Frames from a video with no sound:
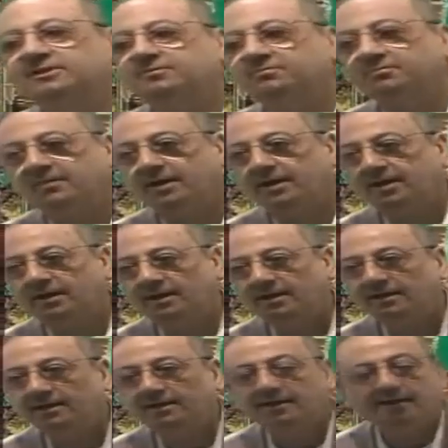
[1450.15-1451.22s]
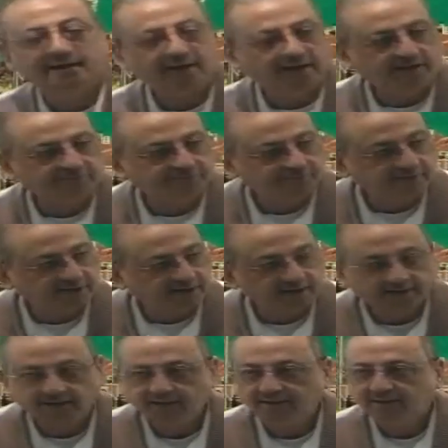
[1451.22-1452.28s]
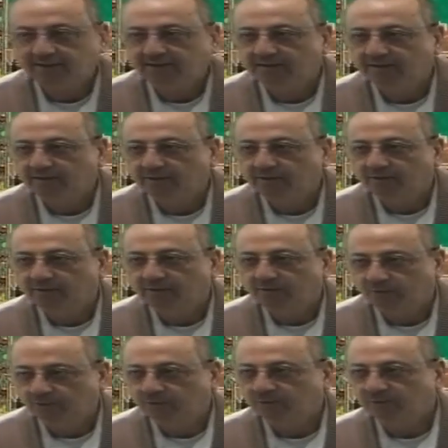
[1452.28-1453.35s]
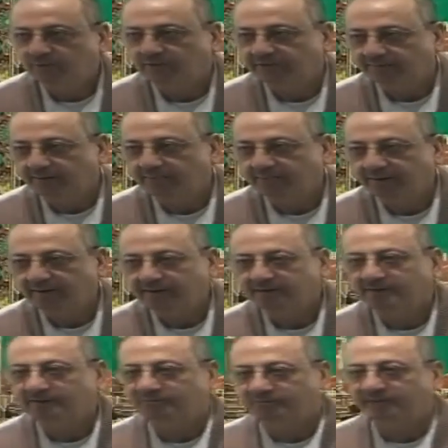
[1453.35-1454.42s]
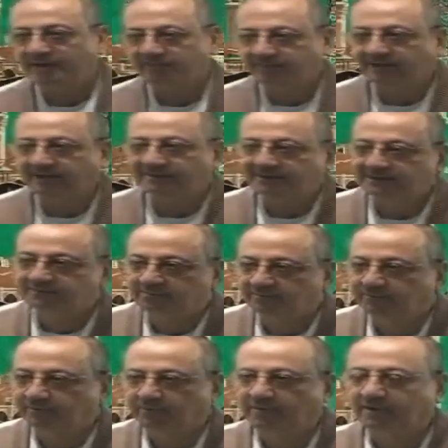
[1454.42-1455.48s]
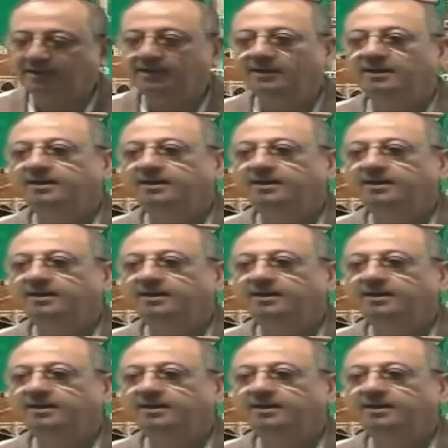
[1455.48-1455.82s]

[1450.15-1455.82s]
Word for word: Ma afakara hu. Remember? We have done this before. Huh?